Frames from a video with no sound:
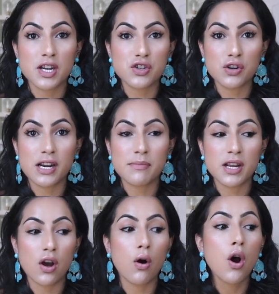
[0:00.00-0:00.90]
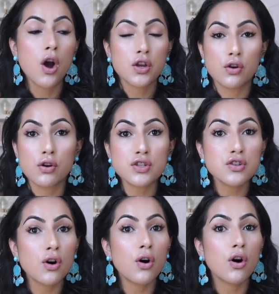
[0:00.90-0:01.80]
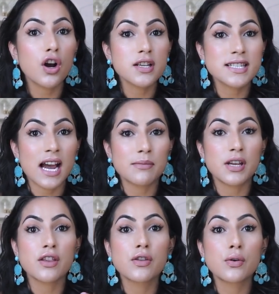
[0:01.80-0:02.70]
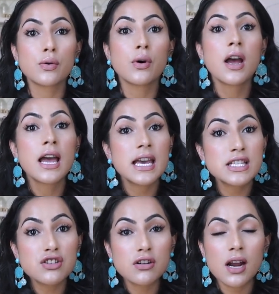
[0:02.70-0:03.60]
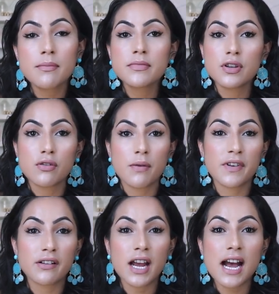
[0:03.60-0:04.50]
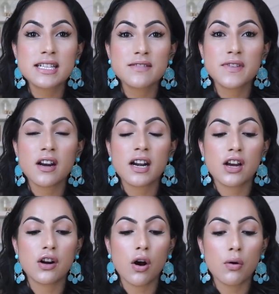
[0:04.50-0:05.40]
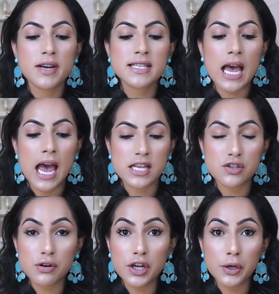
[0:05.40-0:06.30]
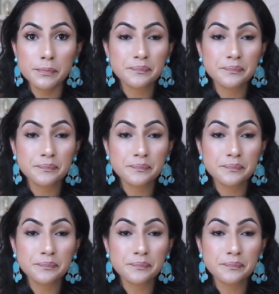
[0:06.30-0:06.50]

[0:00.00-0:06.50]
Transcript: make sure you let me know. You could also contact me through Instagram. You know, I'm very active there and I could always answer you.